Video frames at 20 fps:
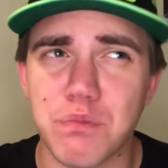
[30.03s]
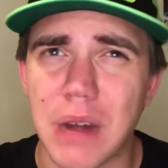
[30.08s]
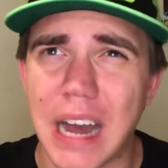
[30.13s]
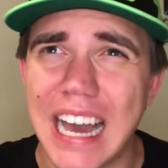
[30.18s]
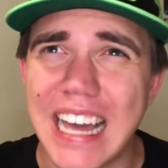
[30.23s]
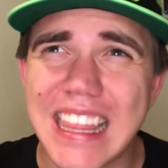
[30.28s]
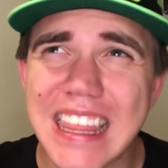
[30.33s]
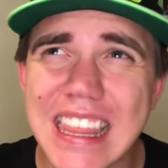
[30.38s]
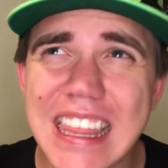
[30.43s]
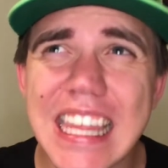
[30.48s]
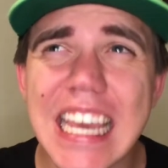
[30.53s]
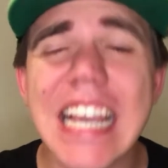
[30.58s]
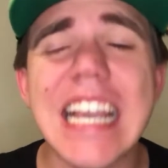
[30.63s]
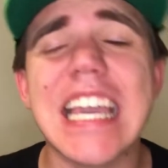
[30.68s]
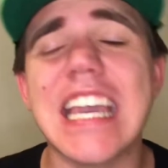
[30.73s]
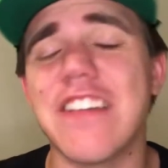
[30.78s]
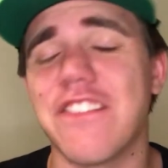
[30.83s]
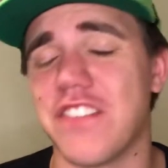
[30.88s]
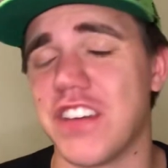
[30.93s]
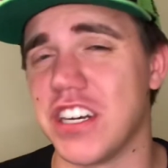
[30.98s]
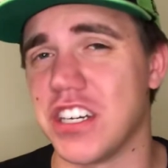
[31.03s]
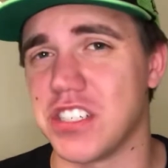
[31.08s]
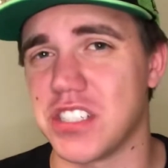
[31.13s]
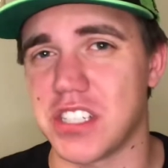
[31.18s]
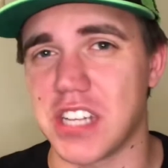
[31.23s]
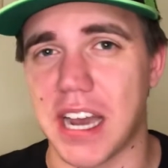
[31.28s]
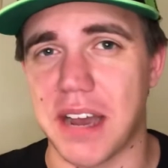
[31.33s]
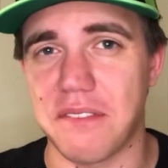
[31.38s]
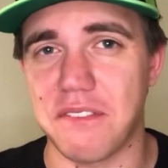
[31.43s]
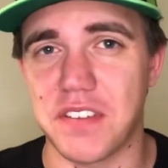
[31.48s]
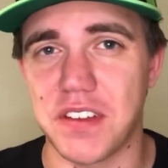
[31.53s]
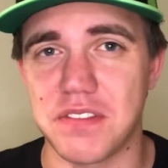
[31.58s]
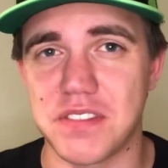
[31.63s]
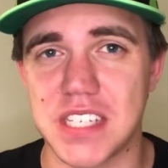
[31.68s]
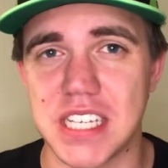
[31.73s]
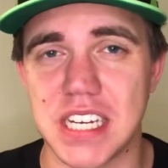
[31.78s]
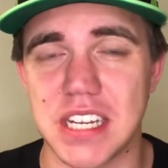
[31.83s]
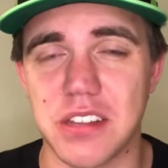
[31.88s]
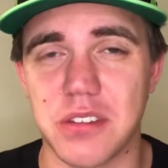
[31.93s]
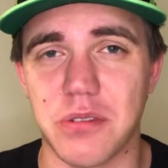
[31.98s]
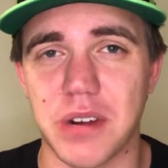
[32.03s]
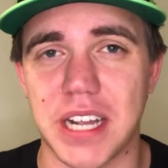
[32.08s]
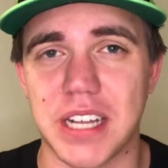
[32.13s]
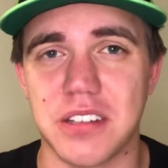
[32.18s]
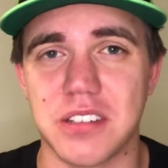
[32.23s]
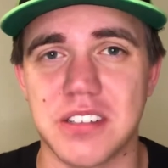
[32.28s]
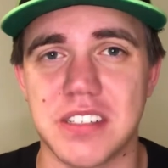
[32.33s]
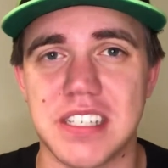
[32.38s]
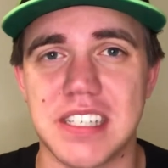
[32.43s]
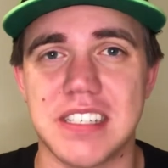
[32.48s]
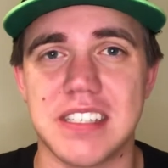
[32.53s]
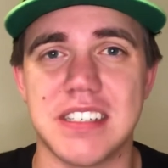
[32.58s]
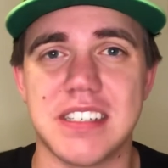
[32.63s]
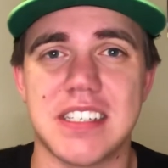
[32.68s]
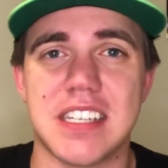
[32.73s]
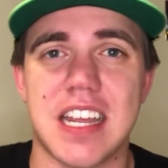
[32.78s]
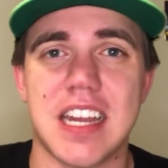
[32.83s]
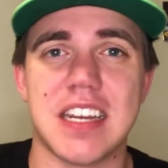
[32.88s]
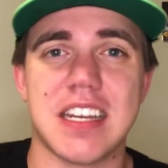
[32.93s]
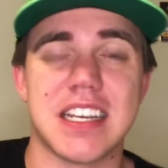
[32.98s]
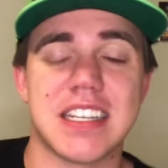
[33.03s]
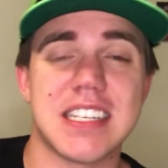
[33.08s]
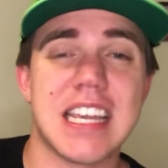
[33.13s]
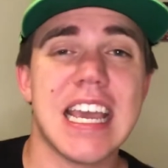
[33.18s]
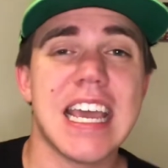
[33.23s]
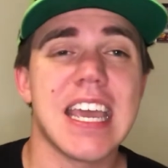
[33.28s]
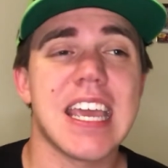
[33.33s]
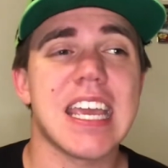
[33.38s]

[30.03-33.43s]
I think he finished top 15 in the regular season standings.